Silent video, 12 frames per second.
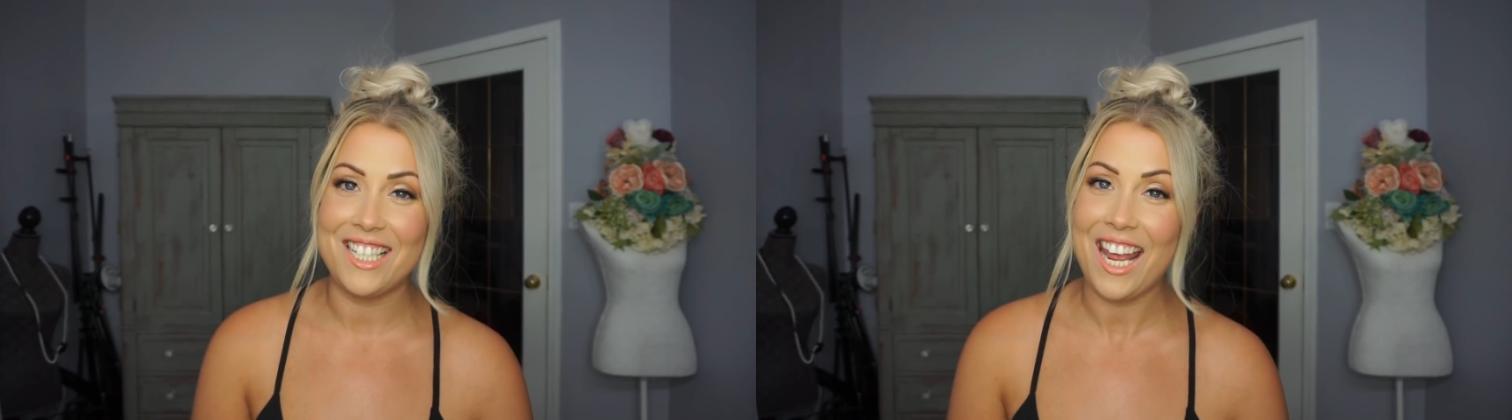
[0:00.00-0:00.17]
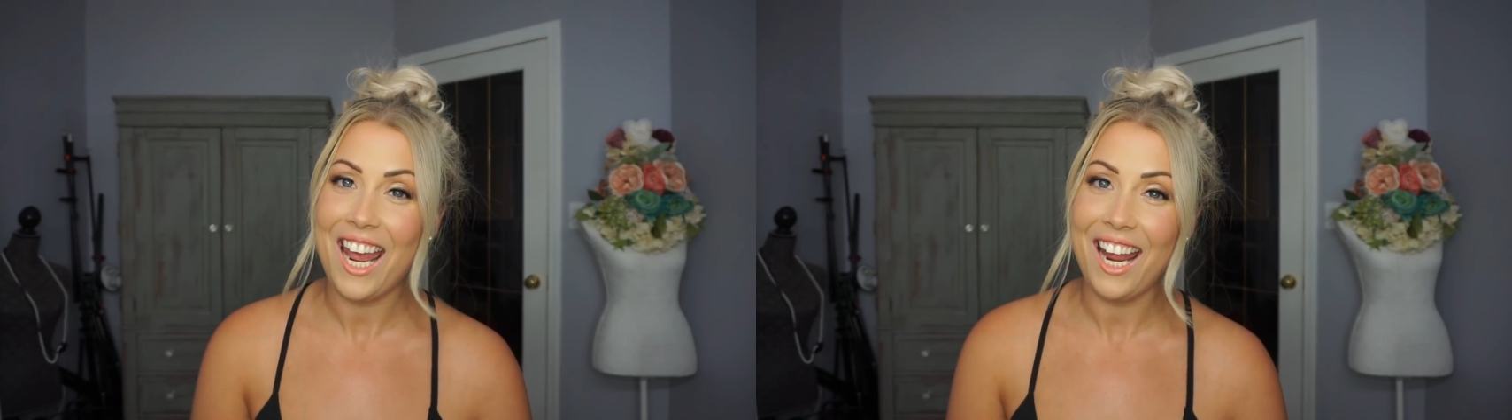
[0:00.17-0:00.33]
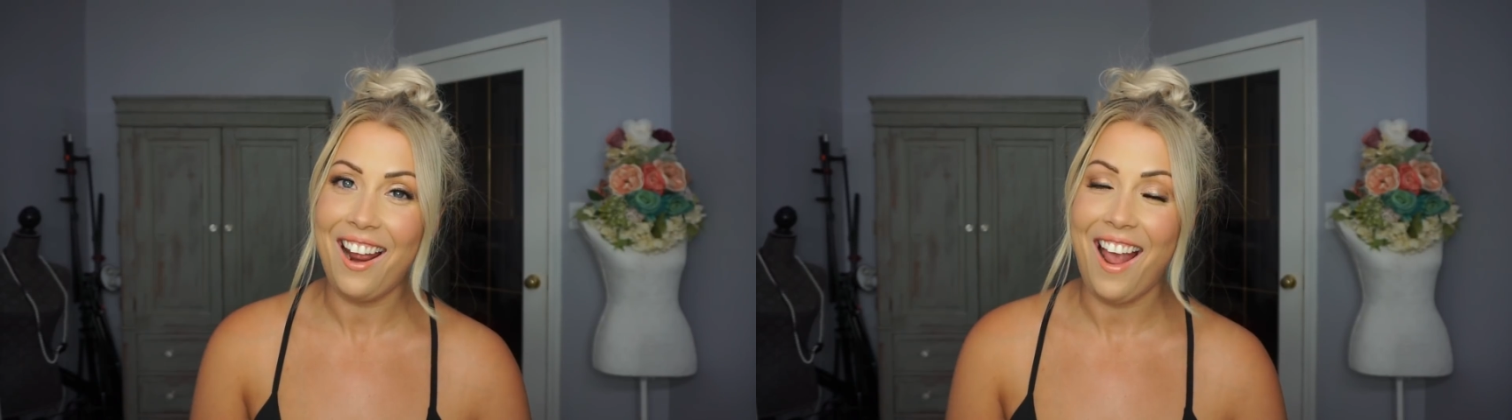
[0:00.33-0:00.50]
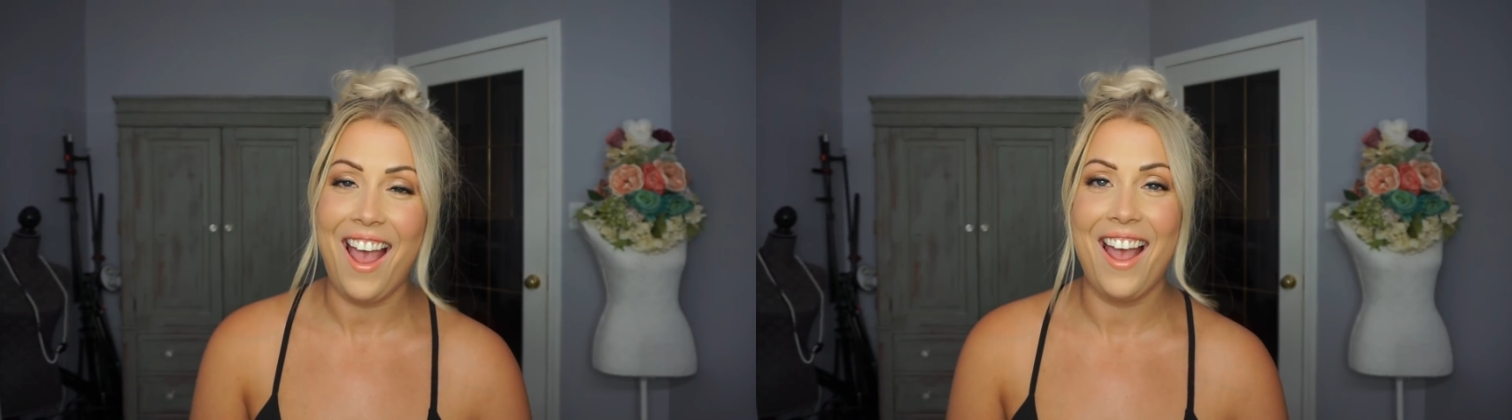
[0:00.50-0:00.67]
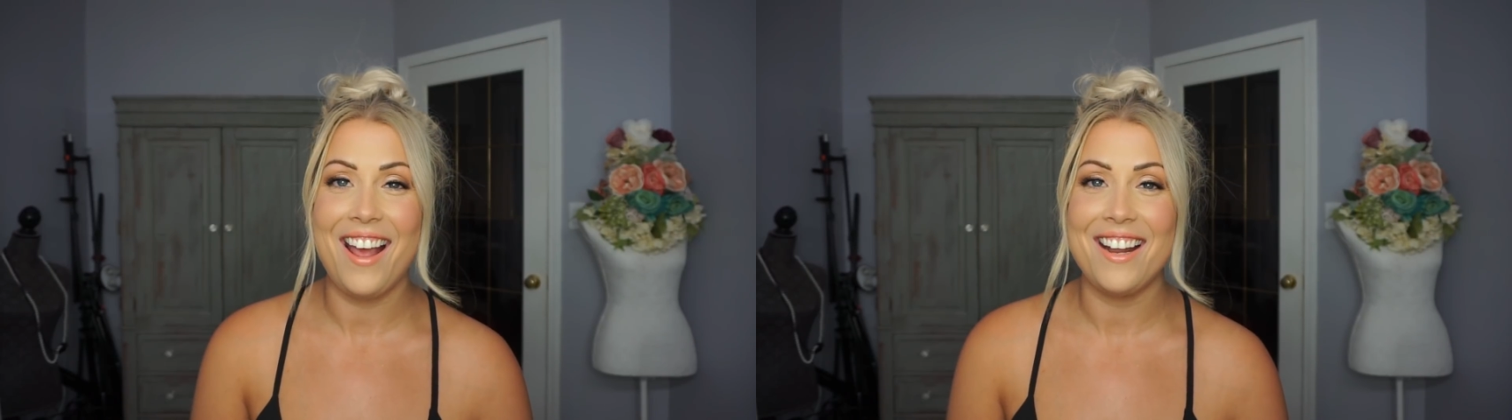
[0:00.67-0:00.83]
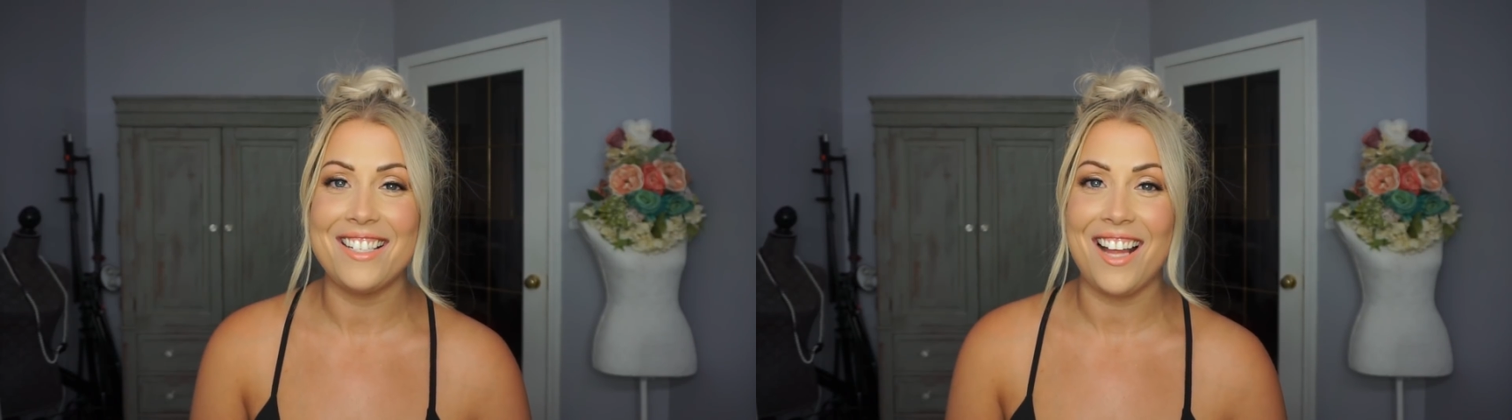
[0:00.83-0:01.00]
day,
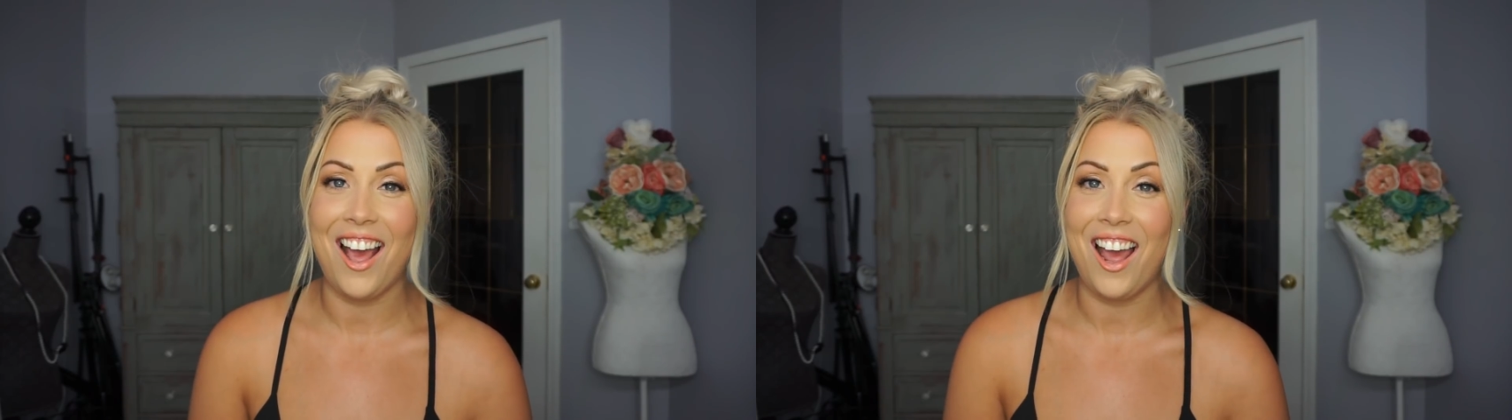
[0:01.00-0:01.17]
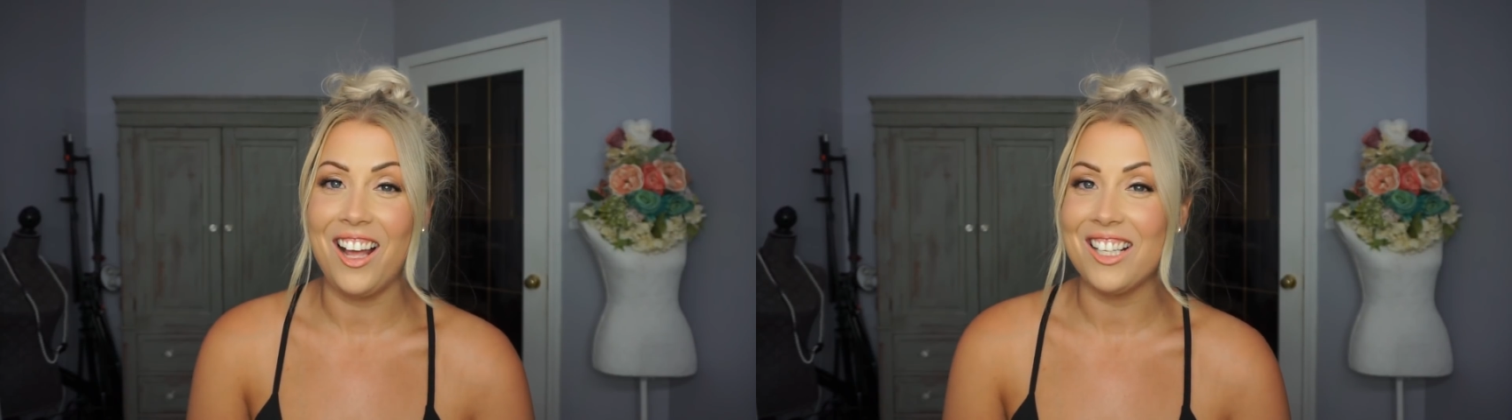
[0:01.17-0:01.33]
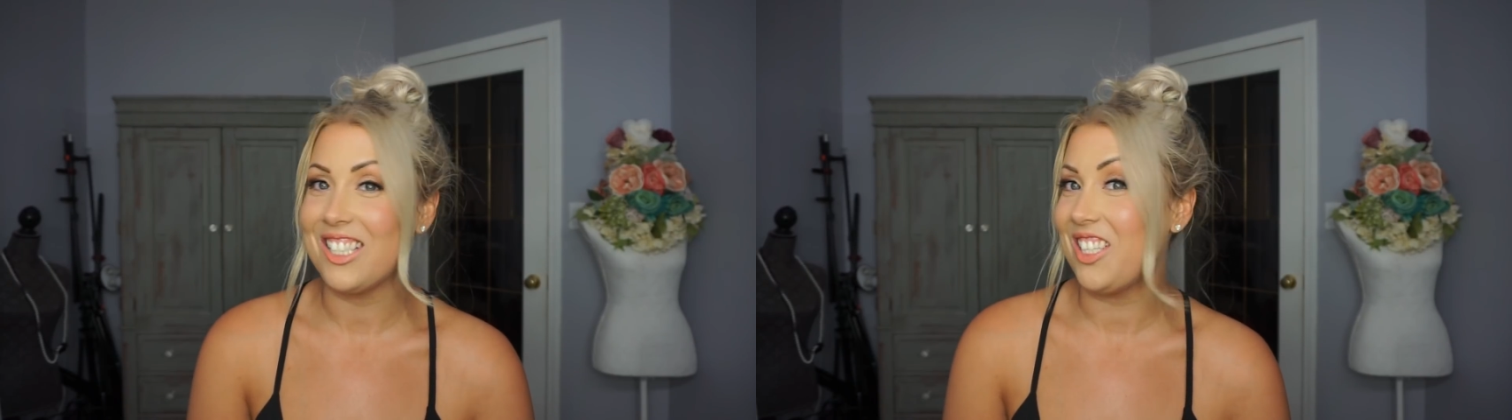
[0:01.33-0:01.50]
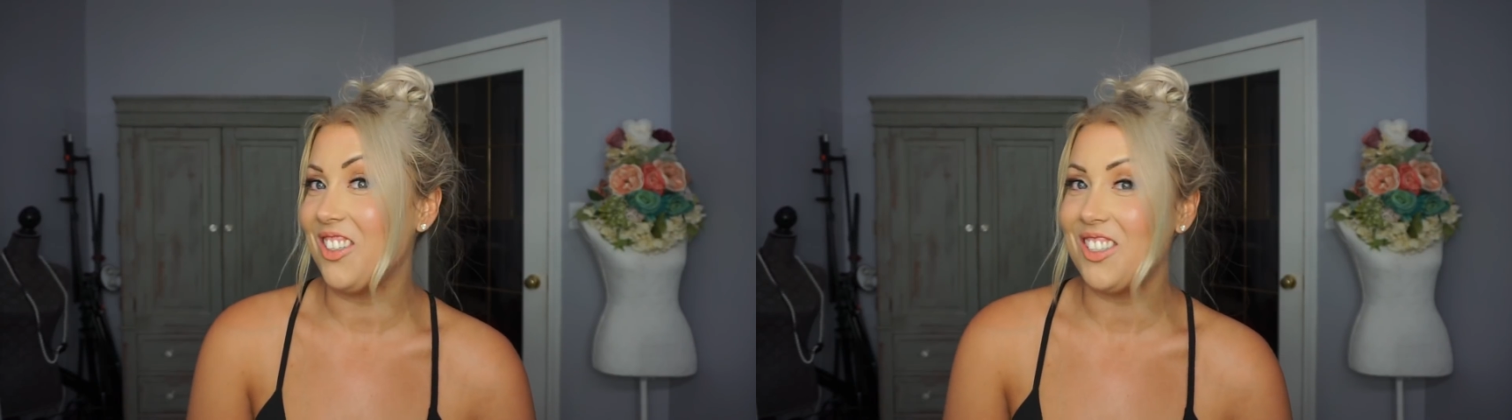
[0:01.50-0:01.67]
and I'll see you